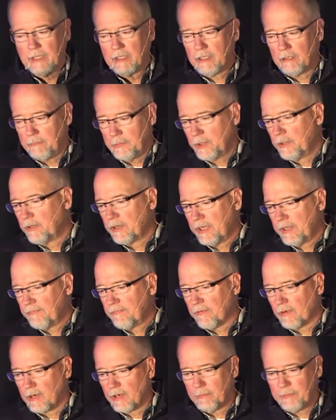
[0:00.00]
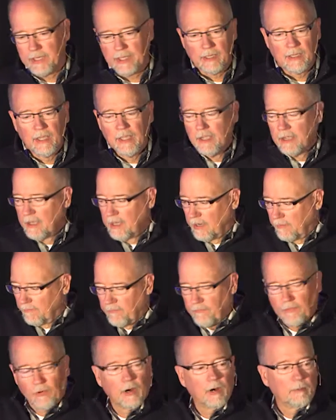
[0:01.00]
community farming, and
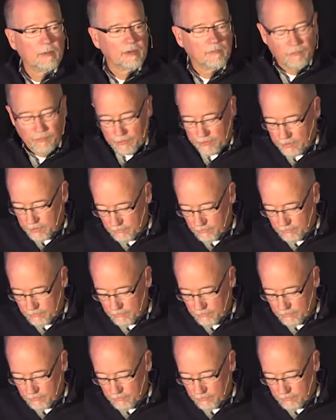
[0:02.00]
farming for their